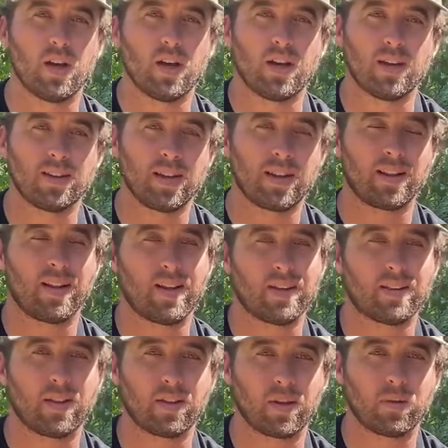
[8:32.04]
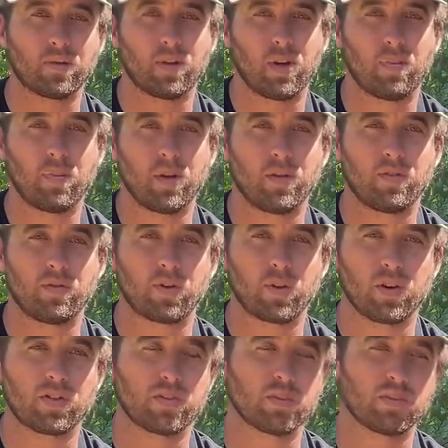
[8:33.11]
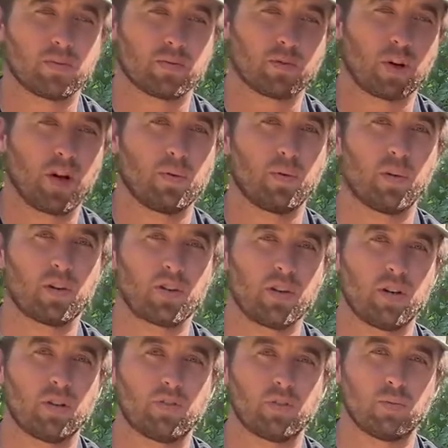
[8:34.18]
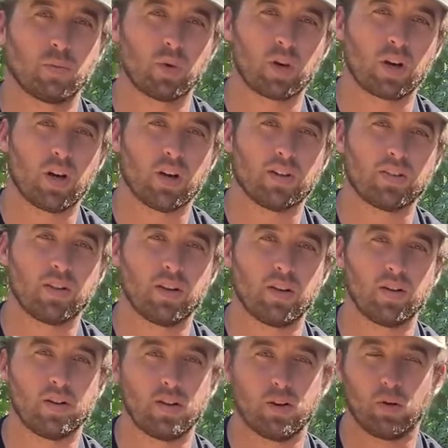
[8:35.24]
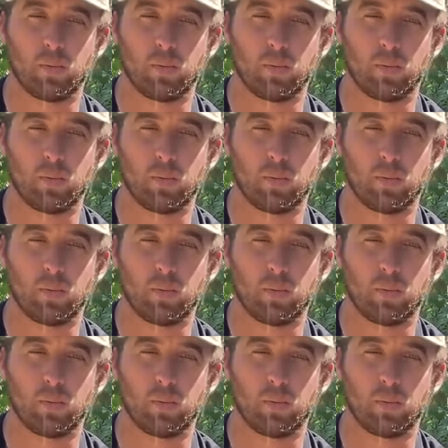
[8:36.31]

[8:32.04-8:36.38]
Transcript: Hit that like, that thumbs up button for us, and subscribe to our channel for more content, you know,